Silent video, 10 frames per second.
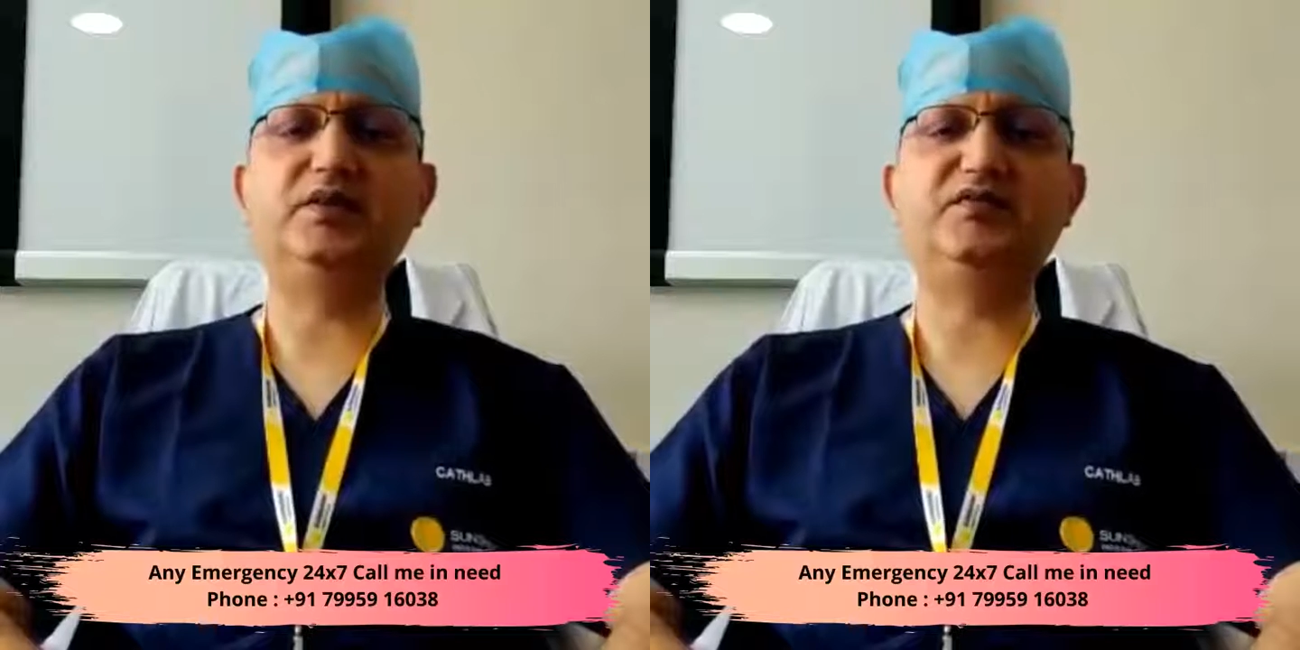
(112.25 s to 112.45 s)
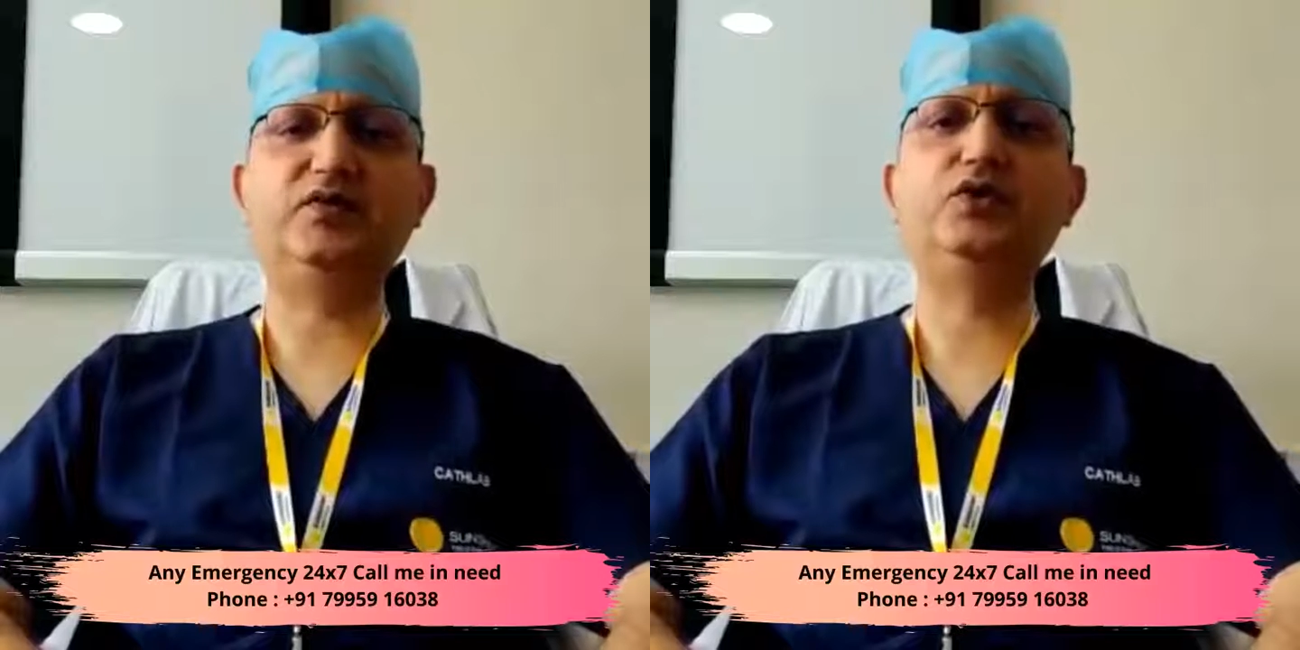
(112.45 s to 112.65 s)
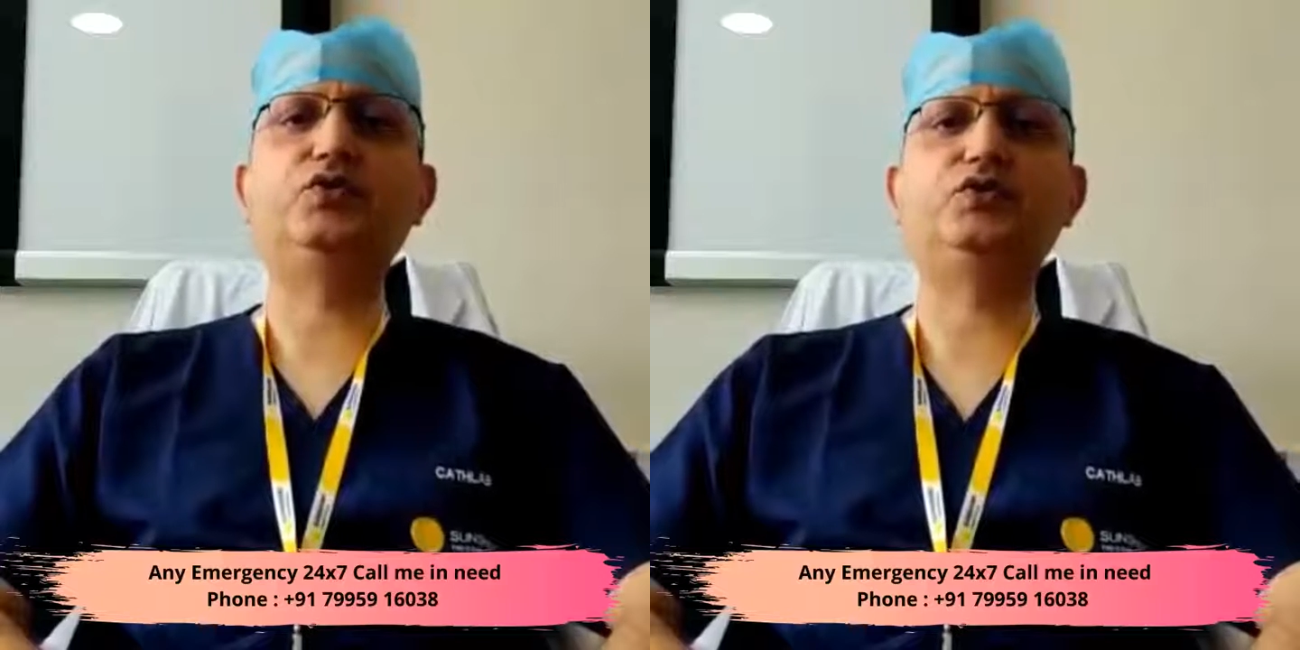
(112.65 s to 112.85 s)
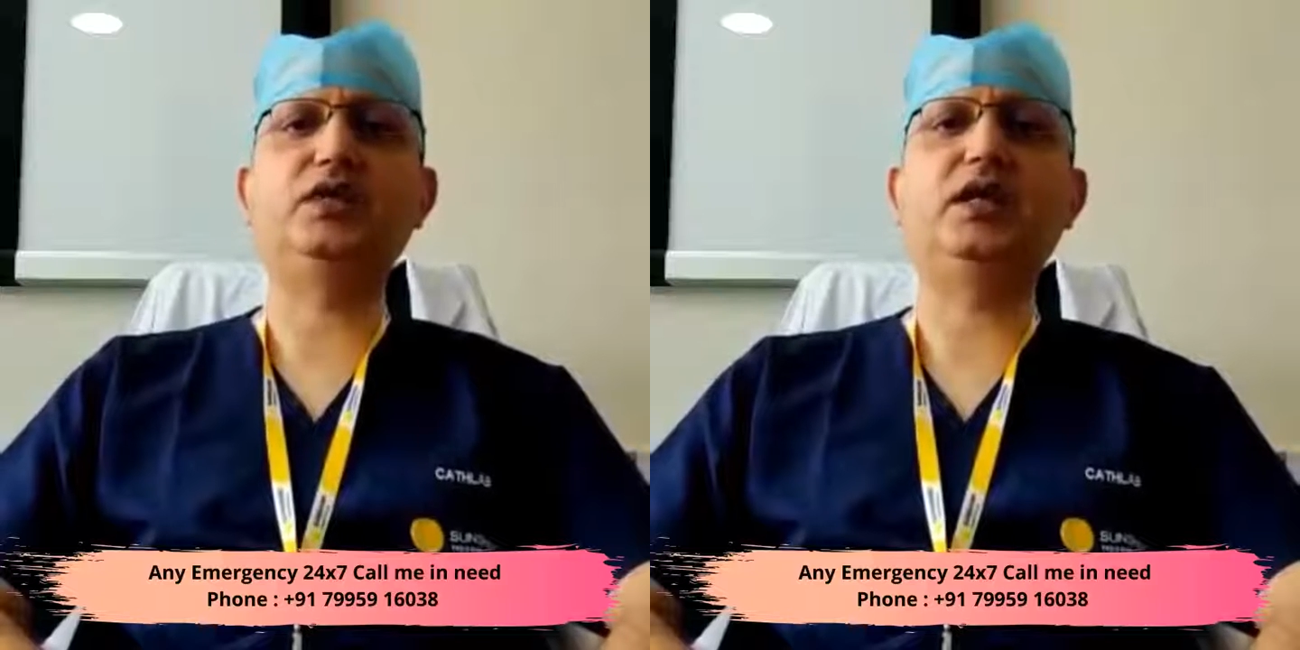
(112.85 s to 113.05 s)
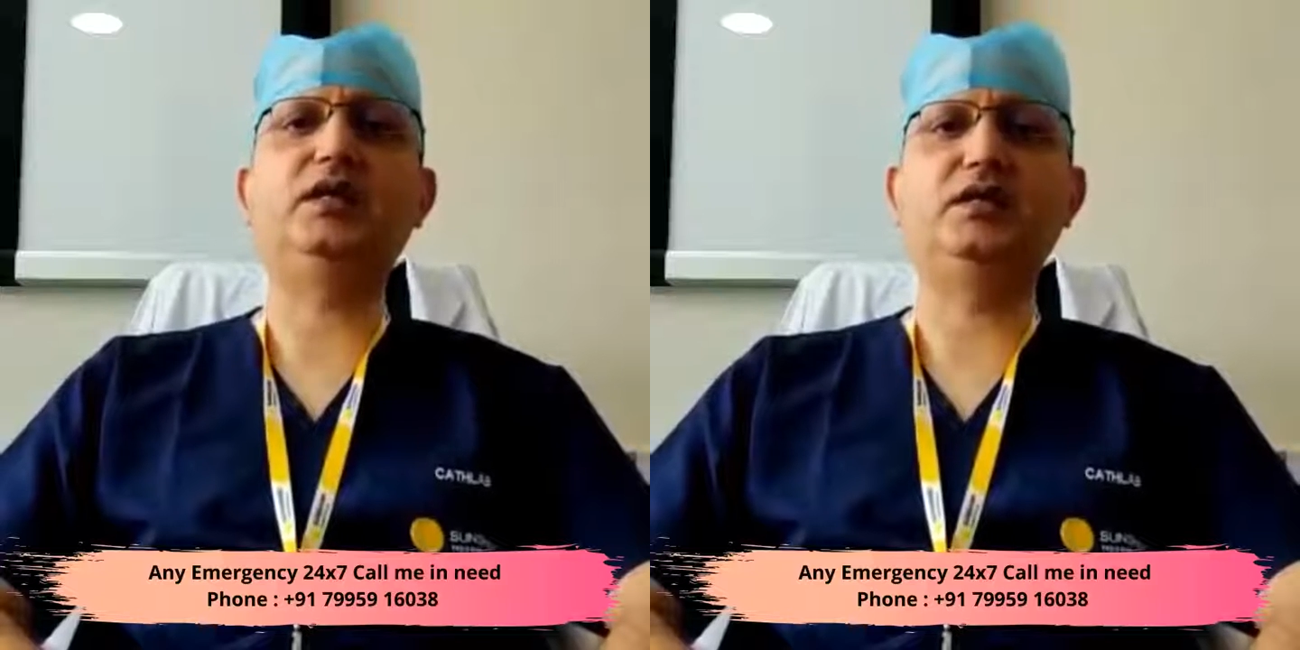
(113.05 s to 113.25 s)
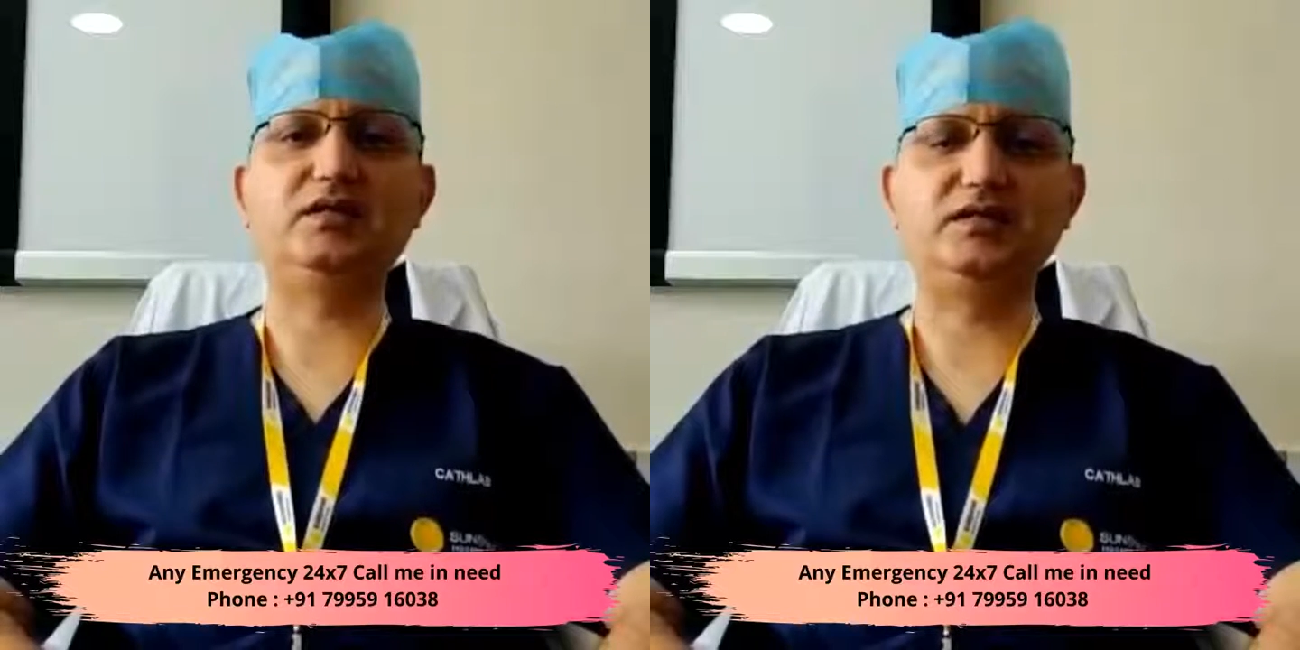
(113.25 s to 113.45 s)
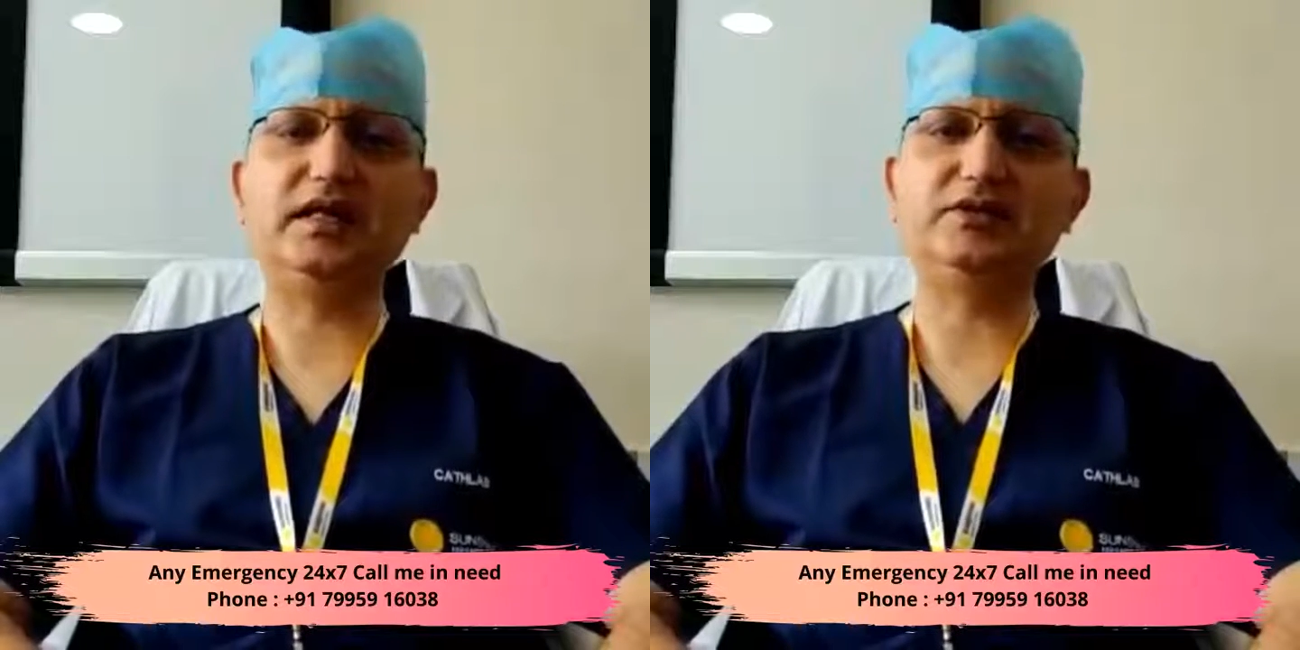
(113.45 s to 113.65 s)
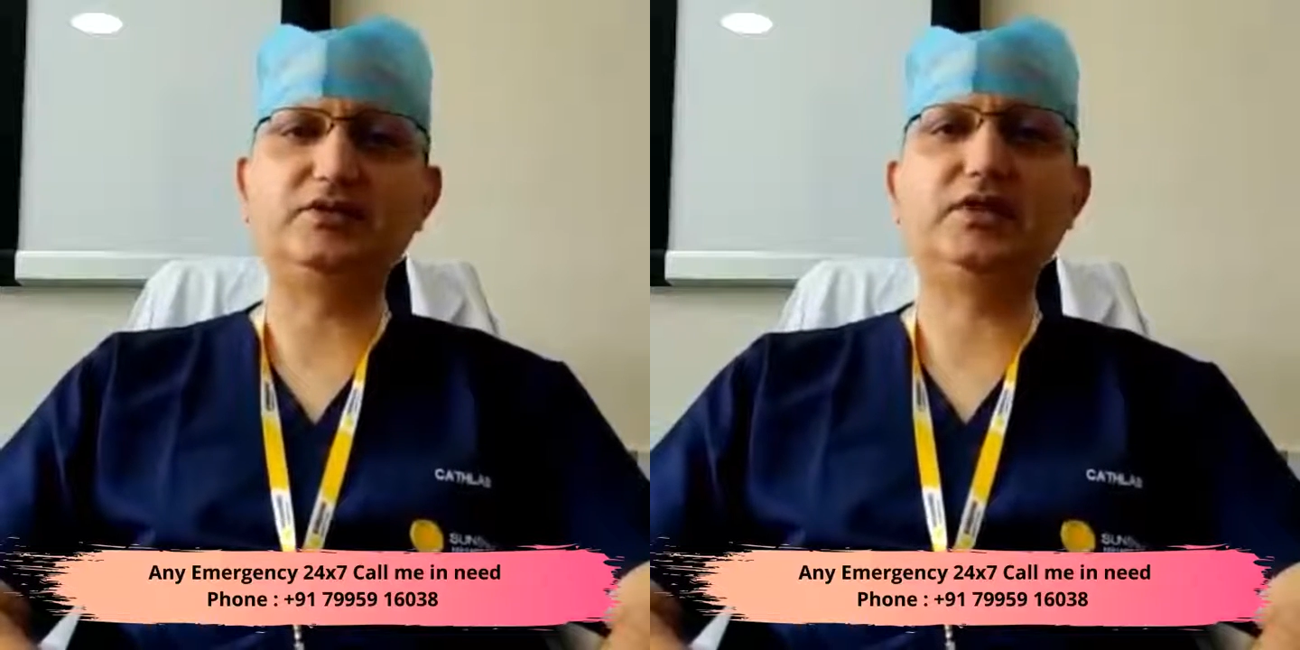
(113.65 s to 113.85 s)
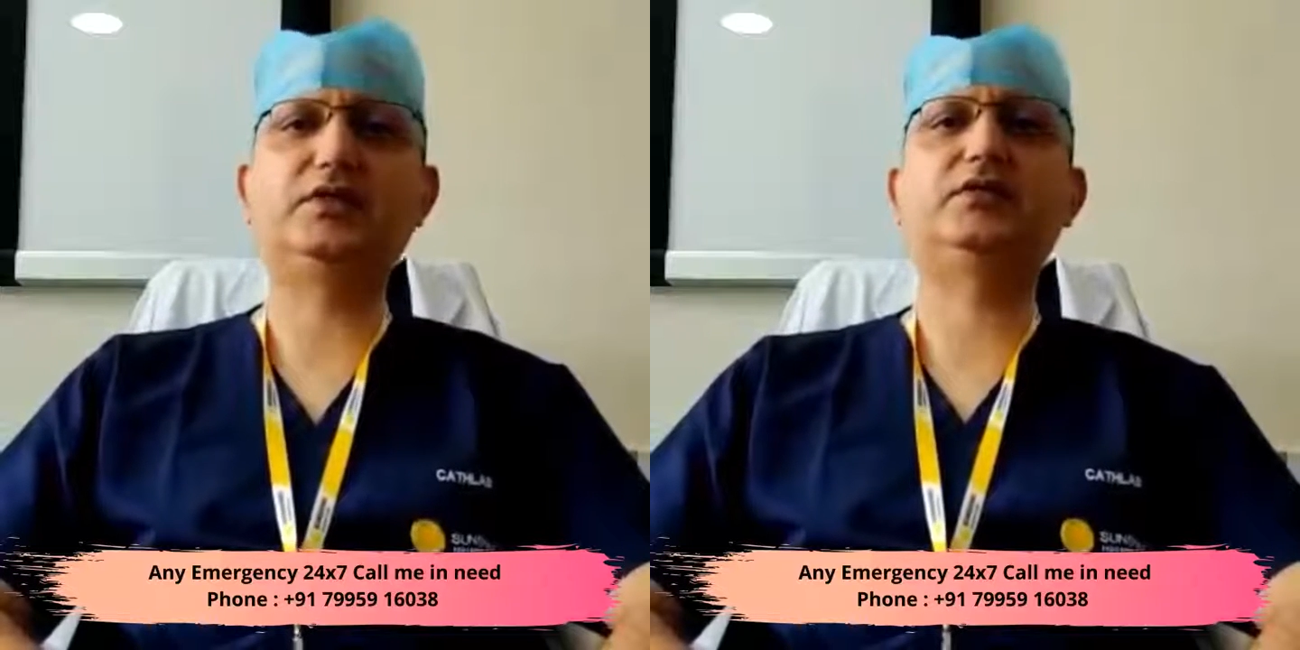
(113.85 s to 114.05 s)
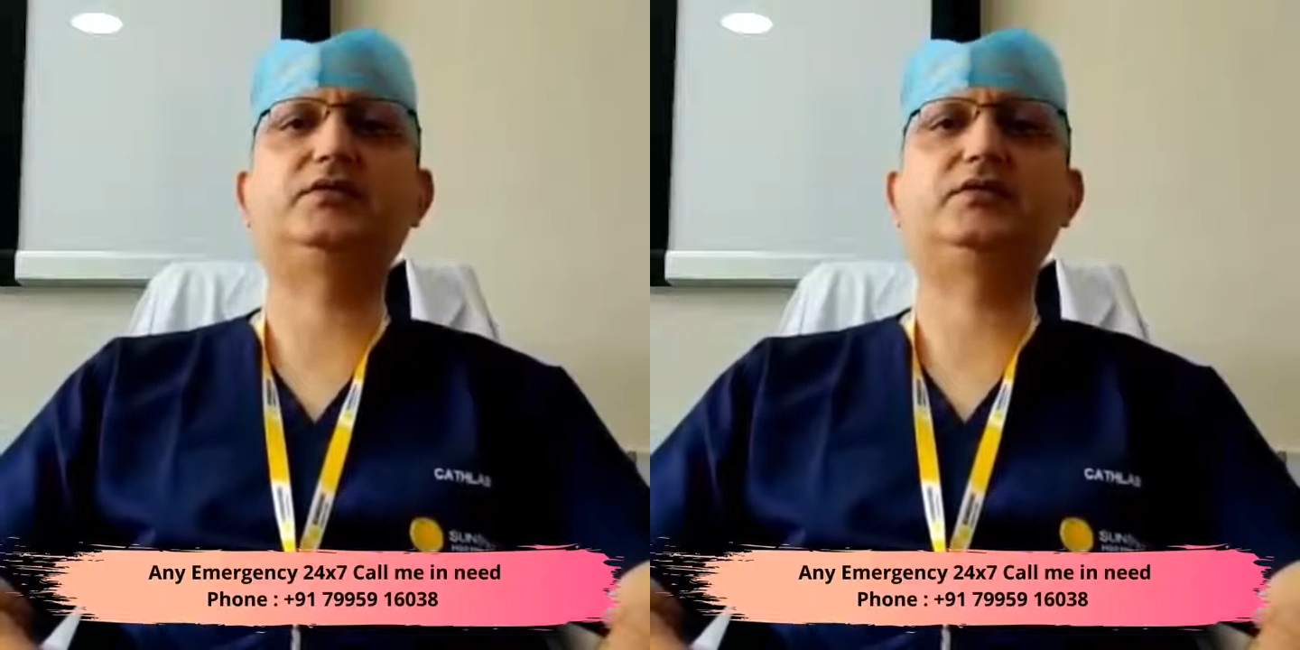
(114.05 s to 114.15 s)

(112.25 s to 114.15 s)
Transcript: before you say it is gastric.